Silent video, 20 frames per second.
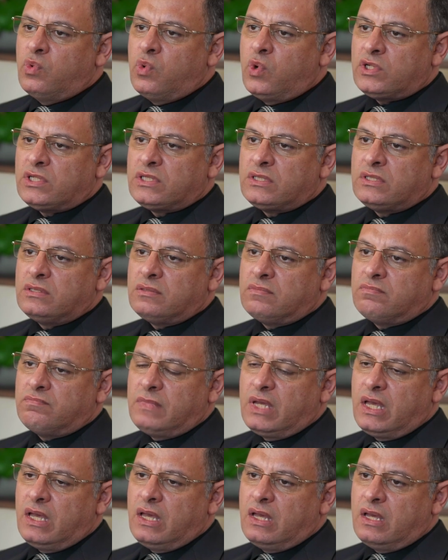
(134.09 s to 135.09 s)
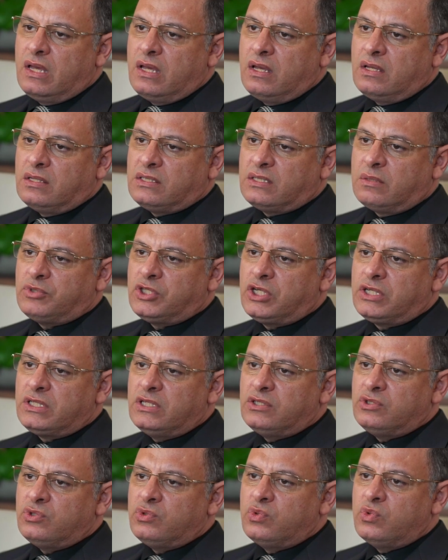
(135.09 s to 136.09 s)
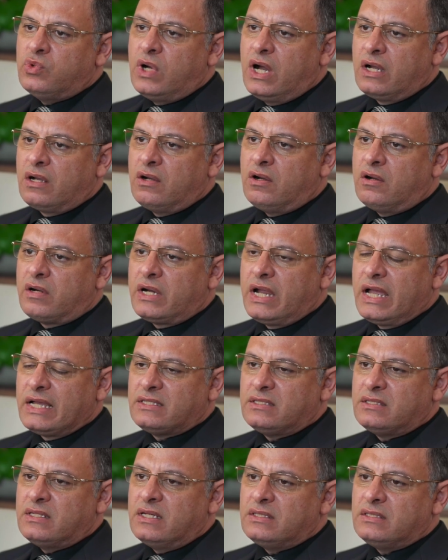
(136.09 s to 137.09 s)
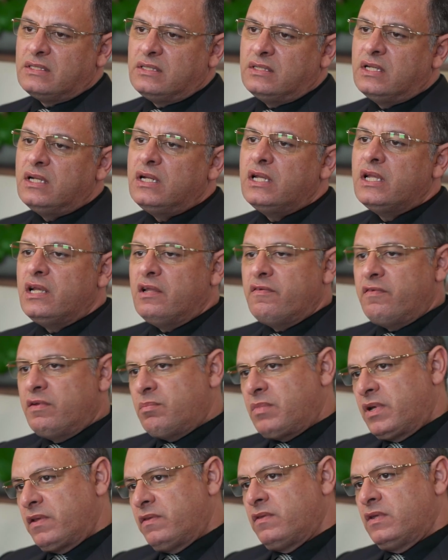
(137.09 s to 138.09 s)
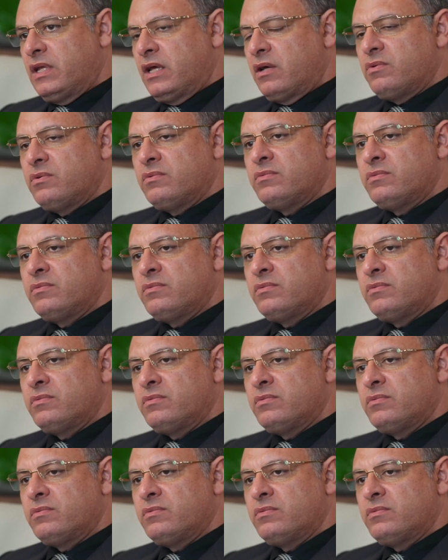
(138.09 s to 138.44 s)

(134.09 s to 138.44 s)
was subjected to a car accident nearly 11 months now.